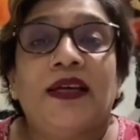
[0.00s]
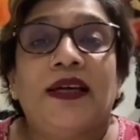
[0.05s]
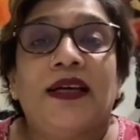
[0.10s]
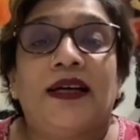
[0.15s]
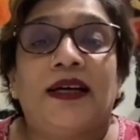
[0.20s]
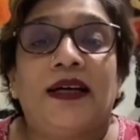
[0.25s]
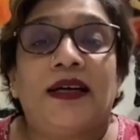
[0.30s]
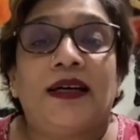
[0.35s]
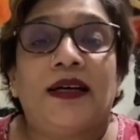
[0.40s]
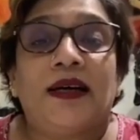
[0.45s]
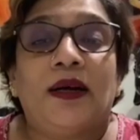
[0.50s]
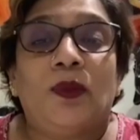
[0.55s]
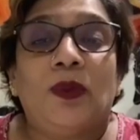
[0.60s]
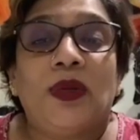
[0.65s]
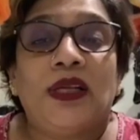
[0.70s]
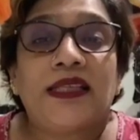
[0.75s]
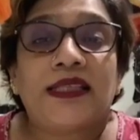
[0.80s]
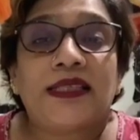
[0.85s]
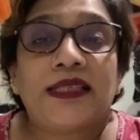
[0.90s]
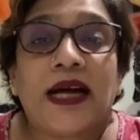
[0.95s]

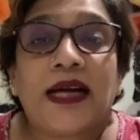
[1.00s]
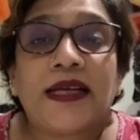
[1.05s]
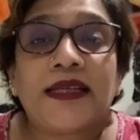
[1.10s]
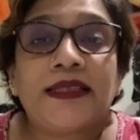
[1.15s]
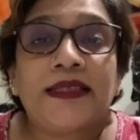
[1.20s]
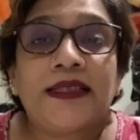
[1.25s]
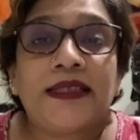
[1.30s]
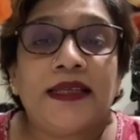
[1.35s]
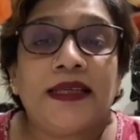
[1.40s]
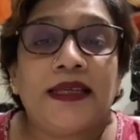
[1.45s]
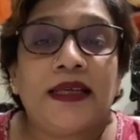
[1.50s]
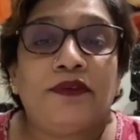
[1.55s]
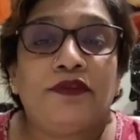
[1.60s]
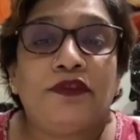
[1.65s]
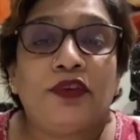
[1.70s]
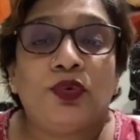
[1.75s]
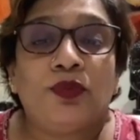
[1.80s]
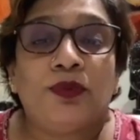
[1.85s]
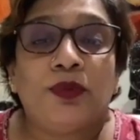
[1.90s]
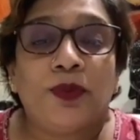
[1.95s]
We'll start in a
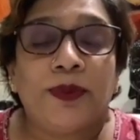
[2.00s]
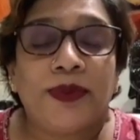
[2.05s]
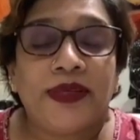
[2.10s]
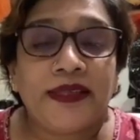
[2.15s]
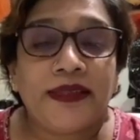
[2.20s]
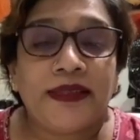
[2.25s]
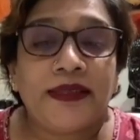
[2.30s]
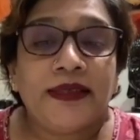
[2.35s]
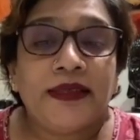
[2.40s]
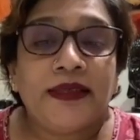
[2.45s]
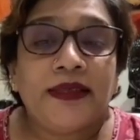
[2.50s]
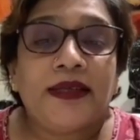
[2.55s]
few moments.